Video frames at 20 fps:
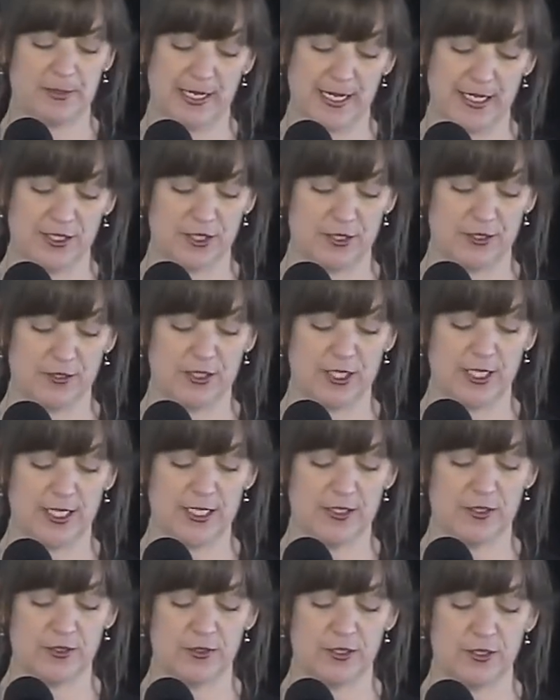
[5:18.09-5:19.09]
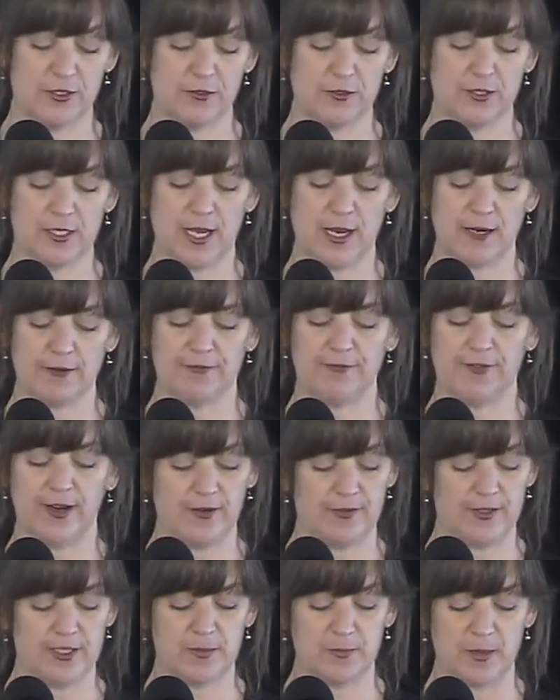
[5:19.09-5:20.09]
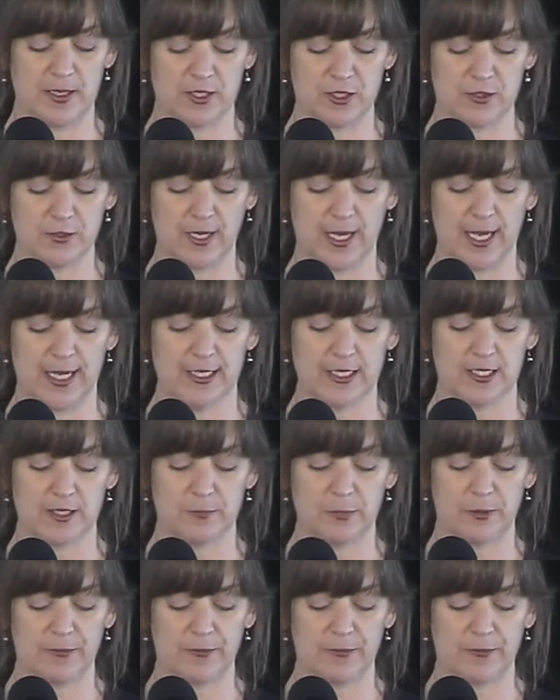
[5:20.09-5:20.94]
pleasure to introduce our very special guest,